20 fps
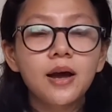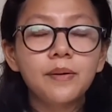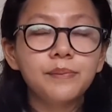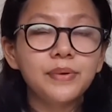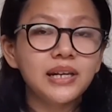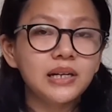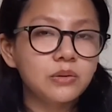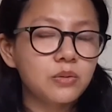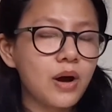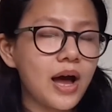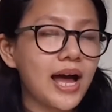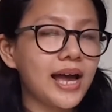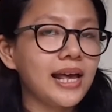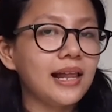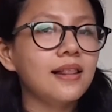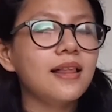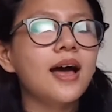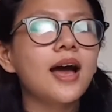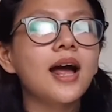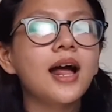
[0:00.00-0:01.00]

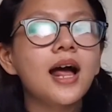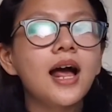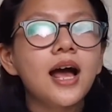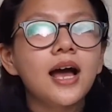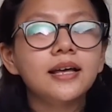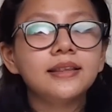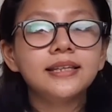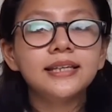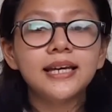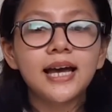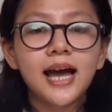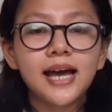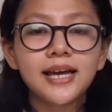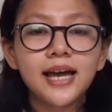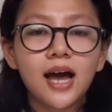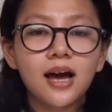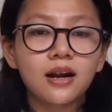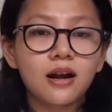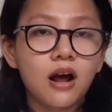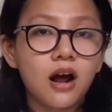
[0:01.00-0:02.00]
Meanwhile, the
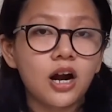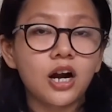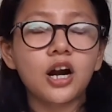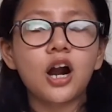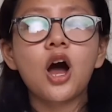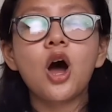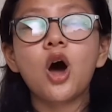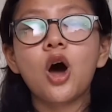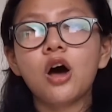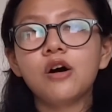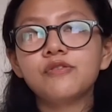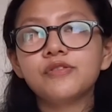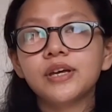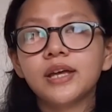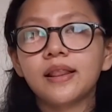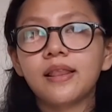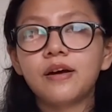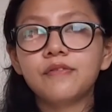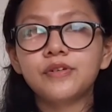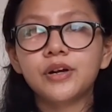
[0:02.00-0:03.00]
IRR of
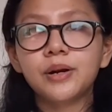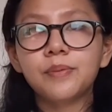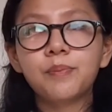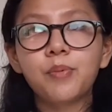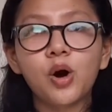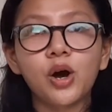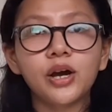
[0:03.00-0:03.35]
11.74%